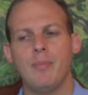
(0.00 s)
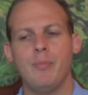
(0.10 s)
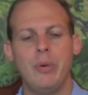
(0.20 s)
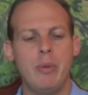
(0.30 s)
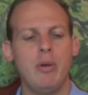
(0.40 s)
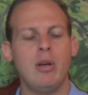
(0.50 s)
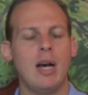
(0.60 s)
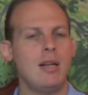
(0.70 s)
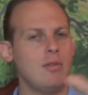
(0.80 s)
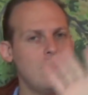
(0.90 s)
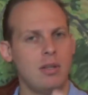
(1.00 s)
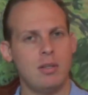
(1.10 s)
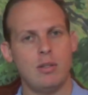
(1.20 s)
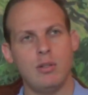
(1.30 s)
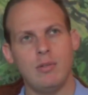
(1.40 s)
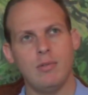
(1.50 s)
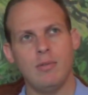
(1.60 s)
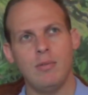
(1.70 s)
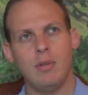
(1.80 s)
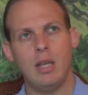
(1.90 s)
maybe kind of,
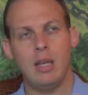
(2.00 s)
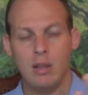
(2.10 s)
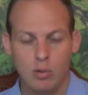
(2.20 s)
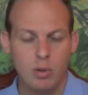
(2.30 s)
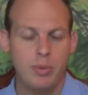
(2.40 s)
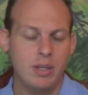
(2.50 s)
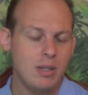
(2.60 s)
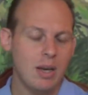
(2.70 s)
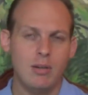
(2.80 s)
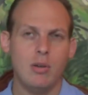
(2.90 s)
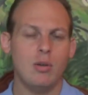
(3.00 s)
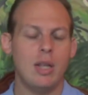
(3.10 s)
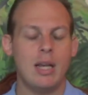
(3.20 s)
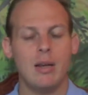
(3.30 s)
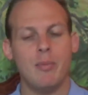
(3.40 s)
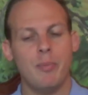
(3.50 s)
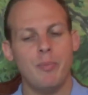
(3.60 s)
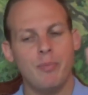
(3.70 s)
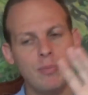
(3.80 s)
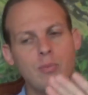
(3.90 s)
it could be, I don't know, like,
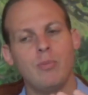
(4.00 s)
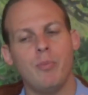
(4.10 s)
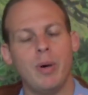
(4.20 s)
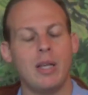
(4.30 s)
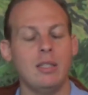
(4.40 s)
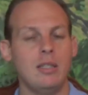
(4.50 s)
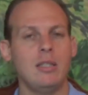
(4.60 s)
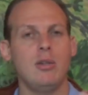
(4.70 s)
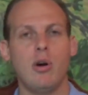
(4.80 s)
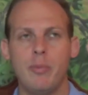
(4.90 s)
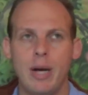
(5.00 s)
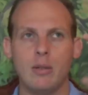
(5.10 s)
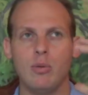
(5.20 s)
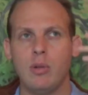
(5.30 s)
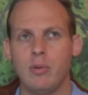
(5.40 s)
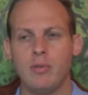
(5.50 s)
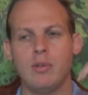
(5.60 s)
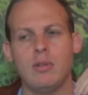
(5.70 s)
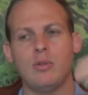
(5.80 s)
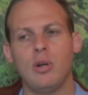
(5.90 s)
but consider going back to the
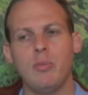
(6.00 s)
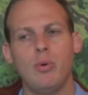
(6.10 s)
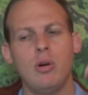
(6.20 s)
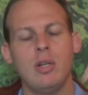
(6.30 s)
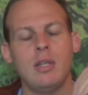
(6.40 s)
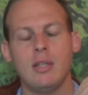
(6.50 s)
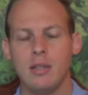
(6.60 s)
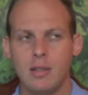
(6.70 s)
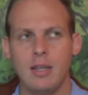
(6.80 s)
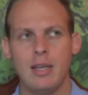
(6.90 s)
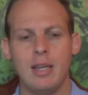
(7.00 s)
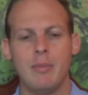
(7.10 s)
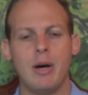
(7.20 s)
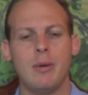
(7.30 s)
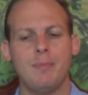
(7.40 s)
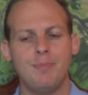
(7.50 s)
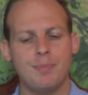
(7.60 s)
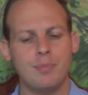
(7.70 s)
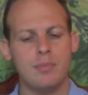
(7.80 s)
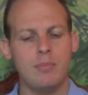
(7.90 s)
drawing board and thinking about
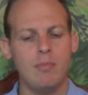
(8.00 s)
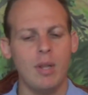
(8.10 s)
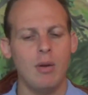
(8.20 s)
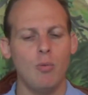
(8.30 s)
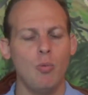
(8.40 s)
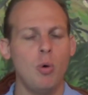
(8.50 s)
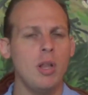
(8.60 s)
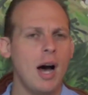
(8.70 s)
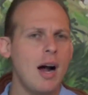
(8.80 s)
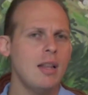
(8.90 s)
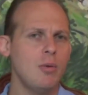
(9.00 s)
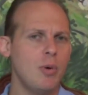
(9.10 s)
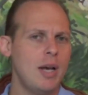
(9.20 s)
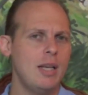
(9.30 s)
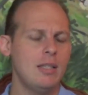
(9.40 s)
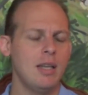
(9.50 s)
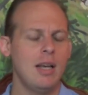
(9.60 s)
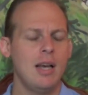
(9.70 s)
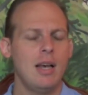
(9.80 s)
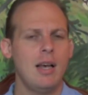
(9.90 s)
what are the ways
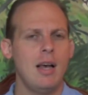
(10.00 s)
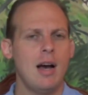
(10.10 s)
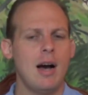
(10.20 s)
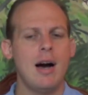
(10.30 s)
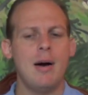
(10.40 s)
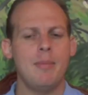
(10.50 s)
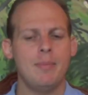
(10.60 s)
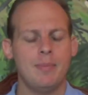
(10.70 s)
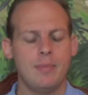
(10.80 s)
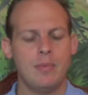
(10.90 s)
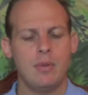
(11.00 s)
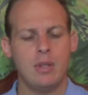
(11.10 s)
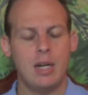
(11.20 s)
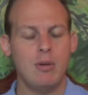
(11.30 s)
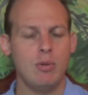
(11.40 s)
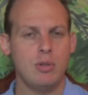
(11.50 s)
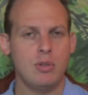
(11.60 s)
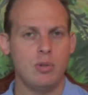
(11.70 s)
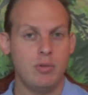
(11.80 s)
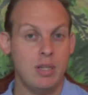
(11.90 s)
that I
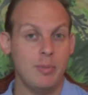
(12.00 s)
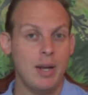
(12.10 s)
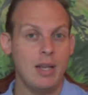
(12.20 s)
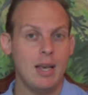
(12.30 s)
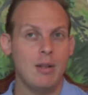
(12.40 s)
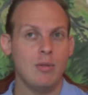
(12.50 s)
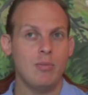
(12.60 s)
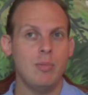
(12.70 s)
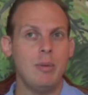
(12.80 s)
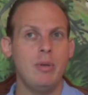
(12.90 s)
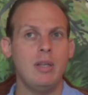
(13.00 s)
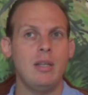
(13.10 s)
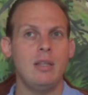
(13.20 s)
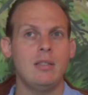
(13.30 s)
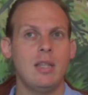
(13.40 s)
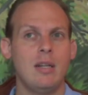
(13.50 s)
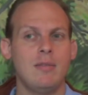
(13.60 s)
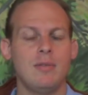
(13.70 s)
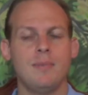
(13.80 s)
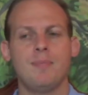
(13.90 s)
should raise money, and maybe instead of